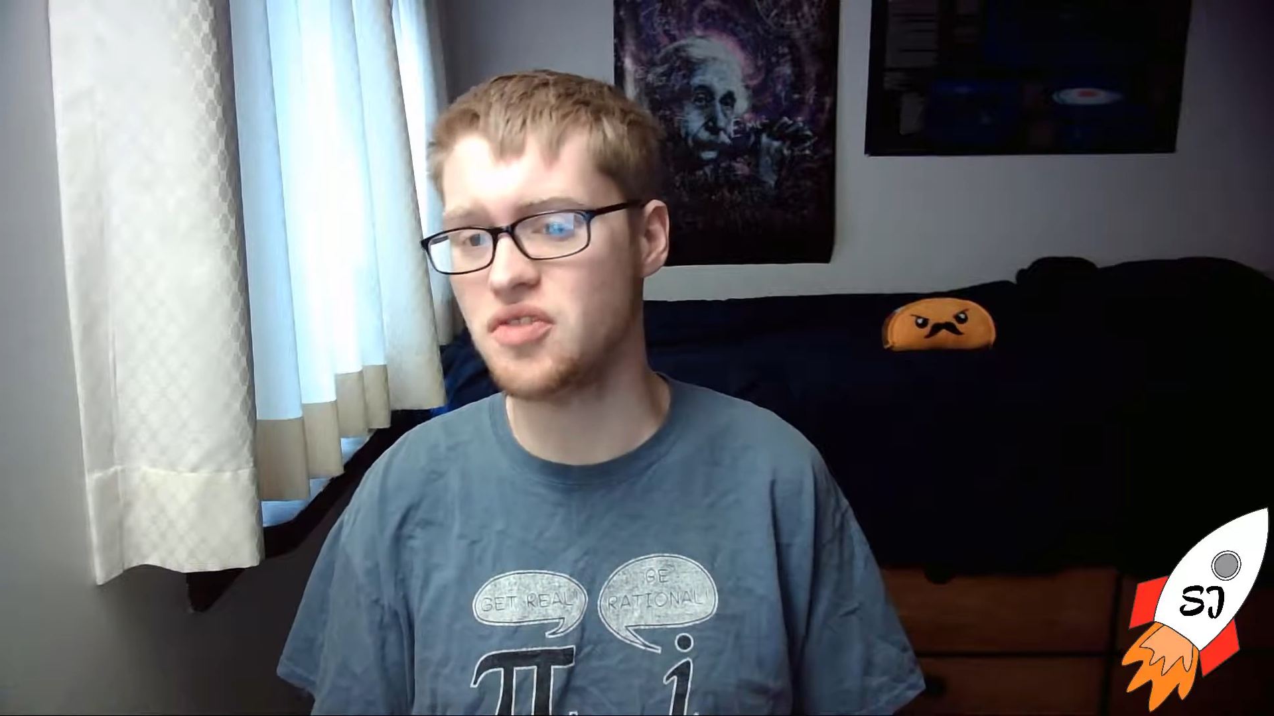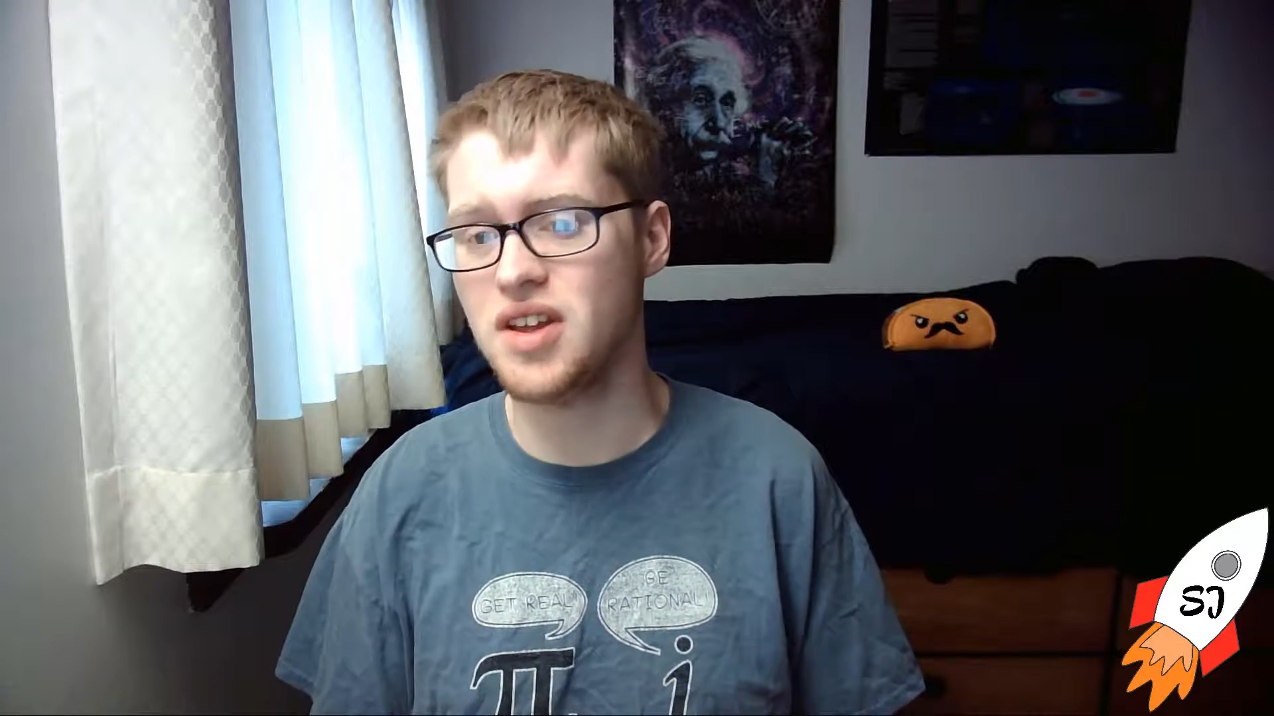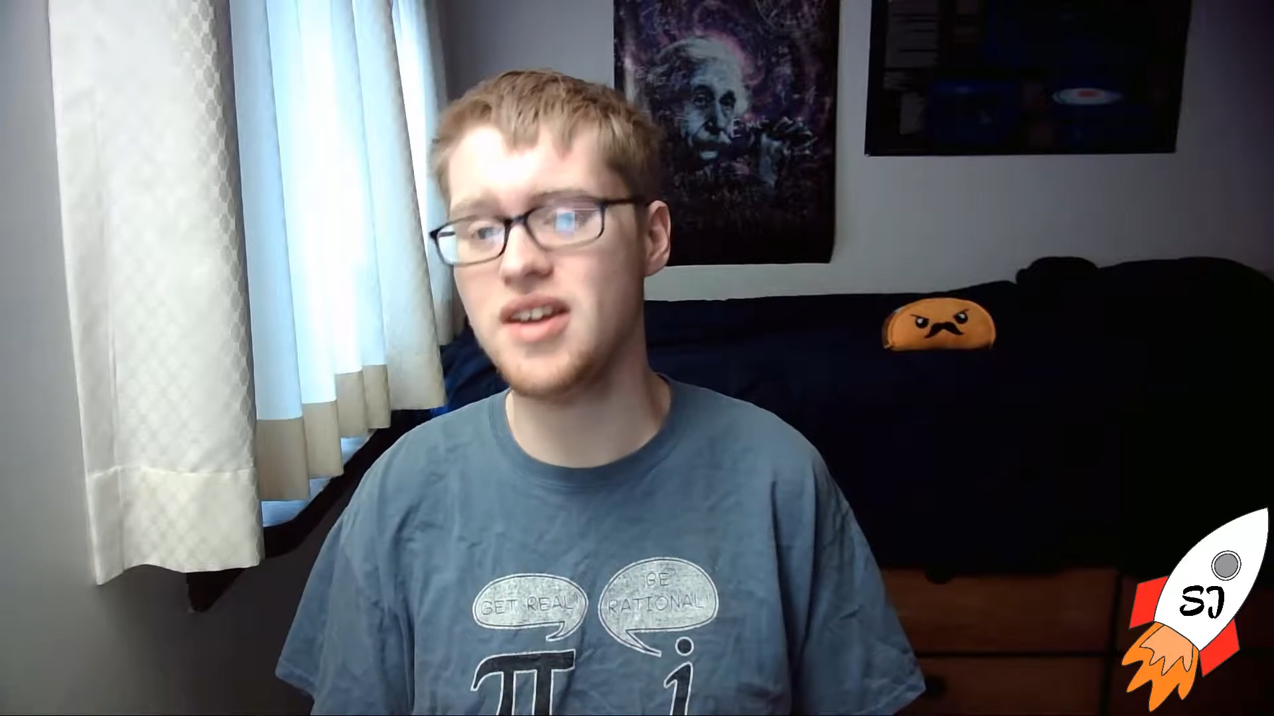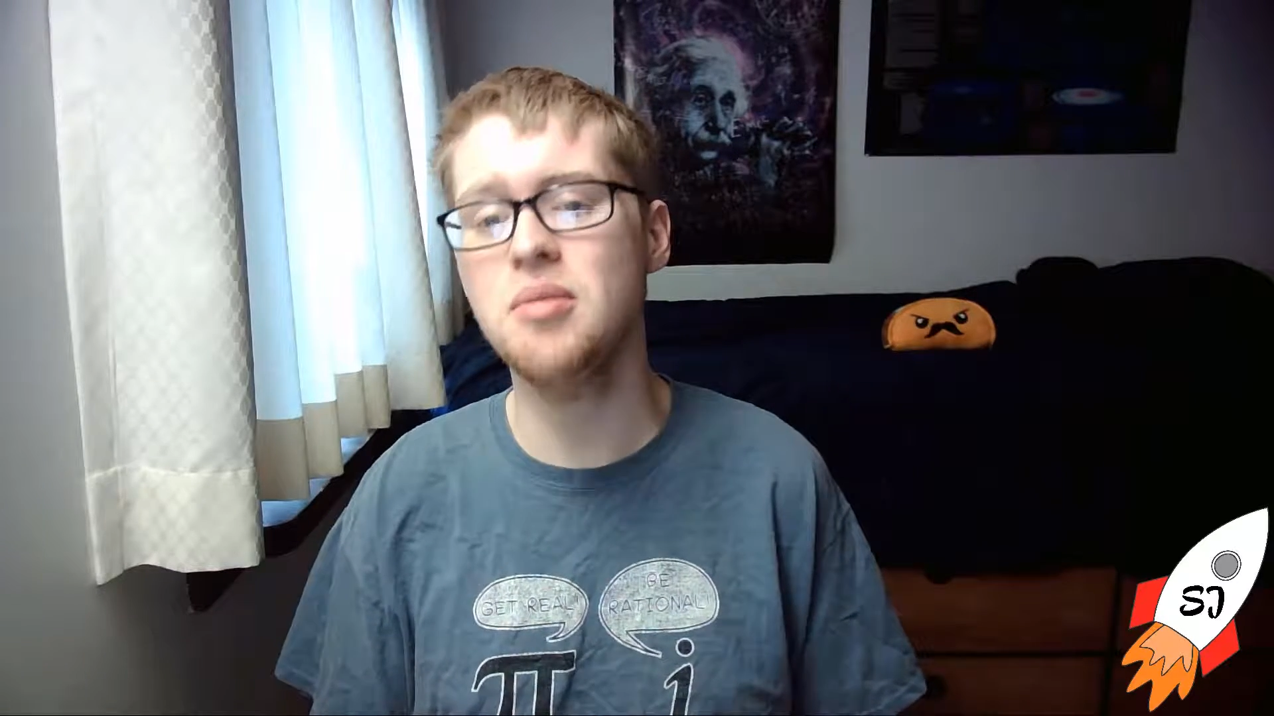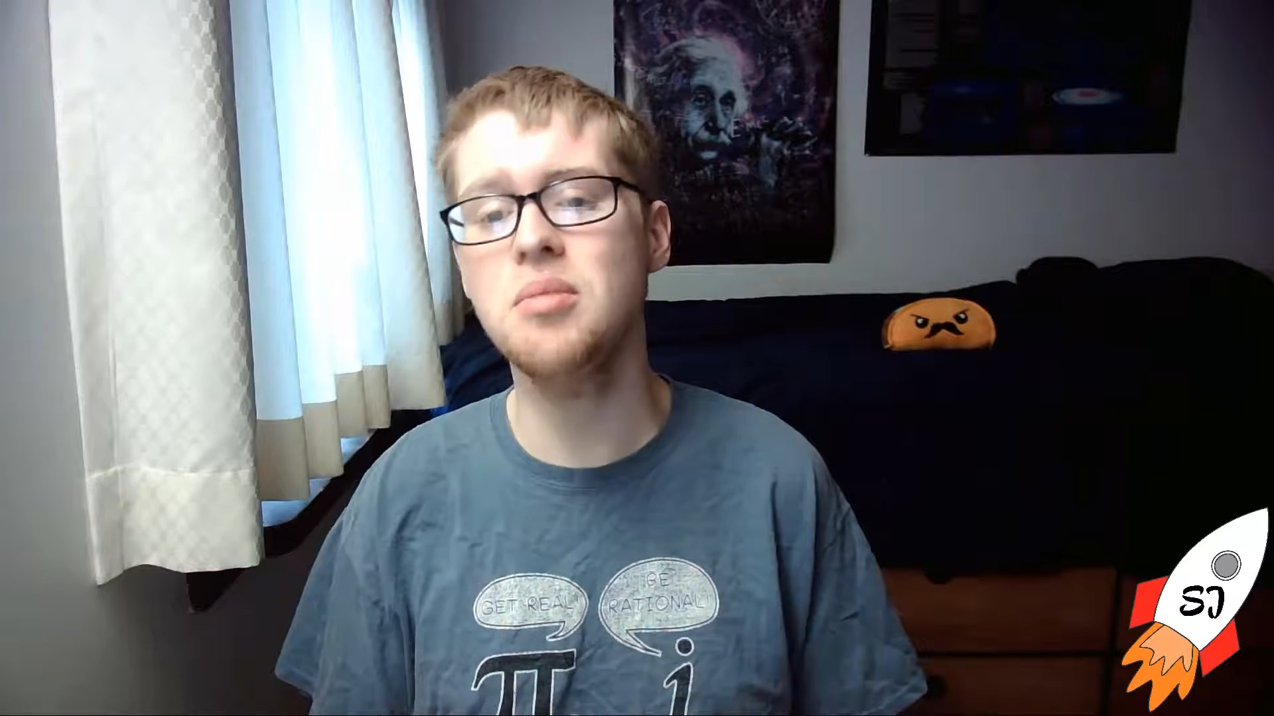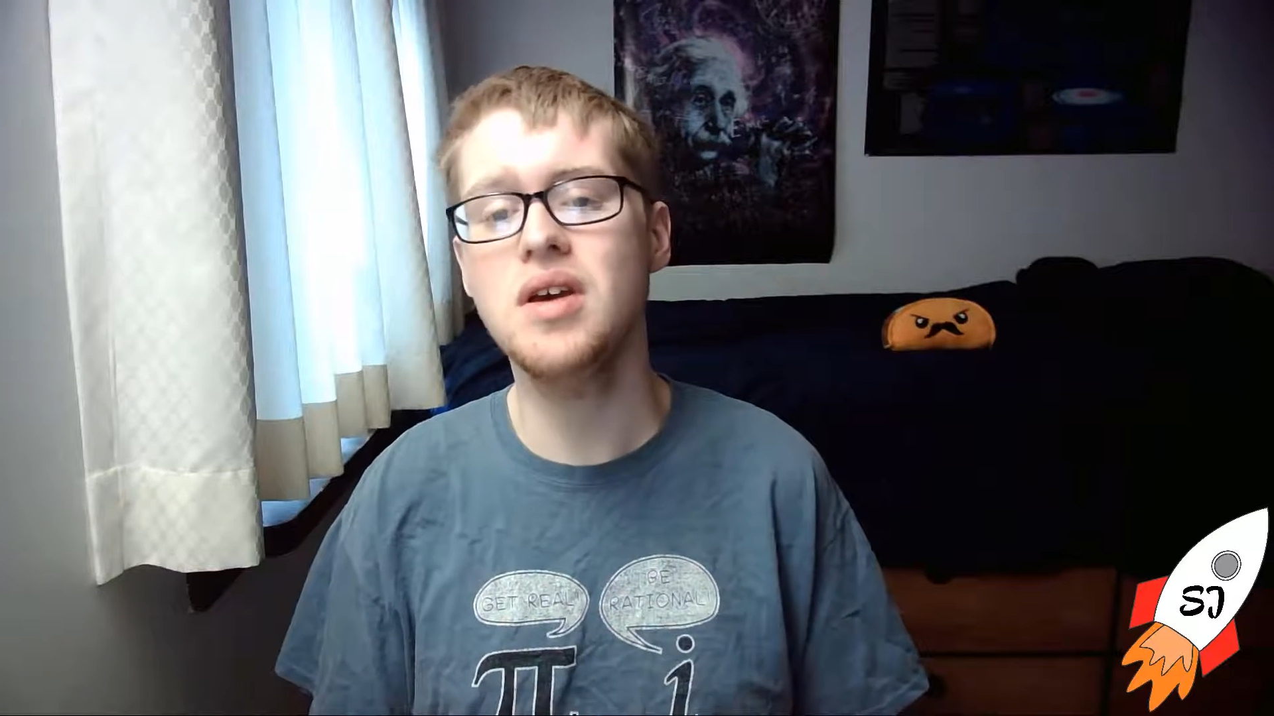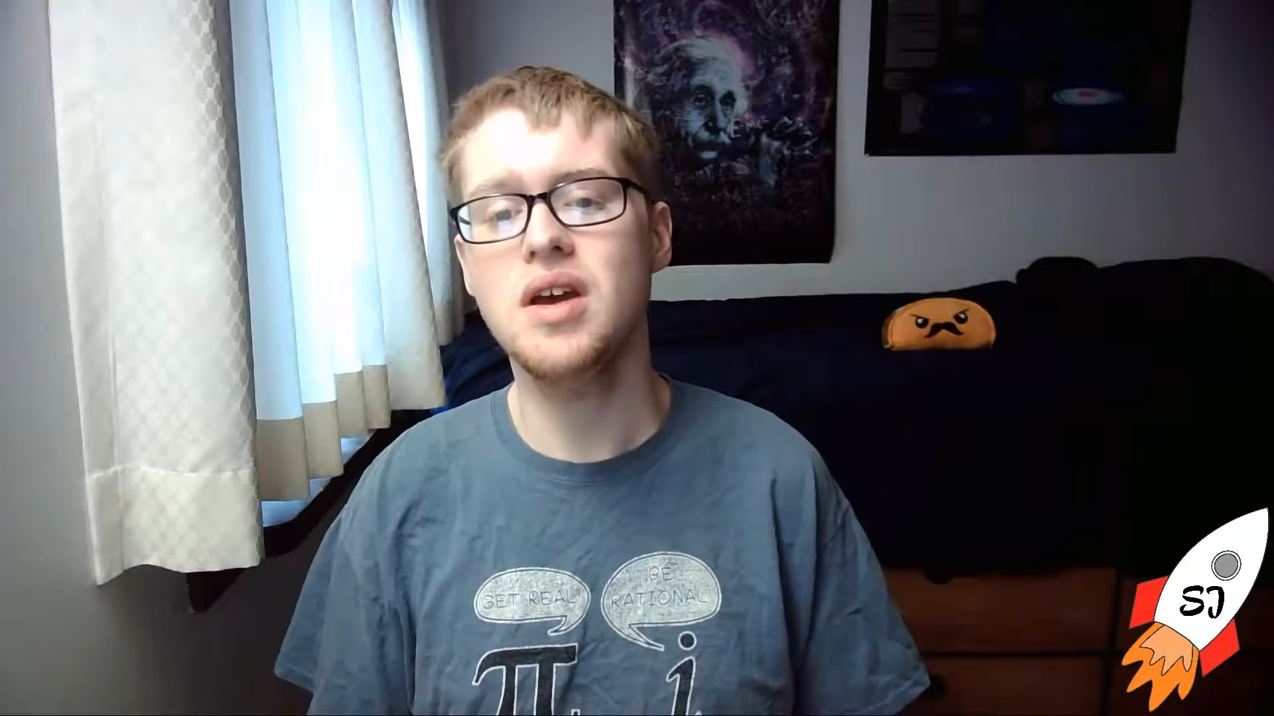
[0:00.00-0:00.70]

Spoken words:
name,